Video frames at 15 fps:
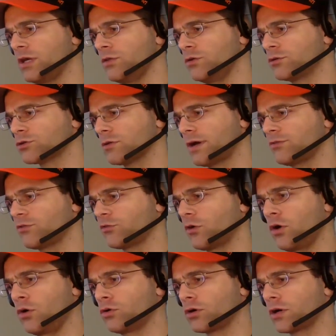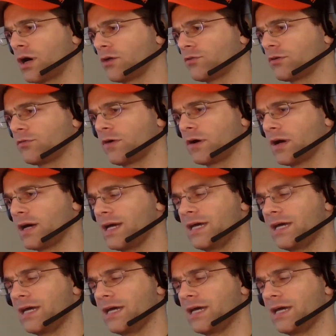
it neutralizes odor causing fungi